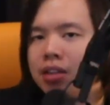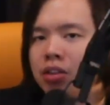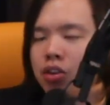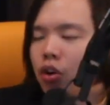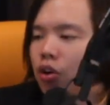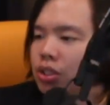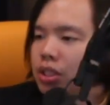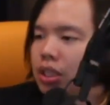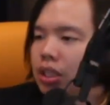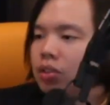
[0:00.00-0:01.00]
your
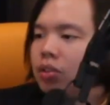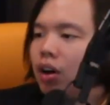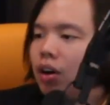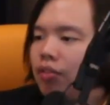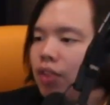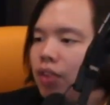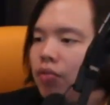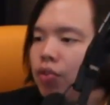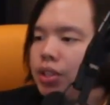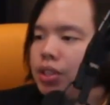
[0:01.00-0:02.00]
circle of
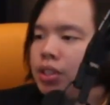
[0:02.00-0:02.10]
influence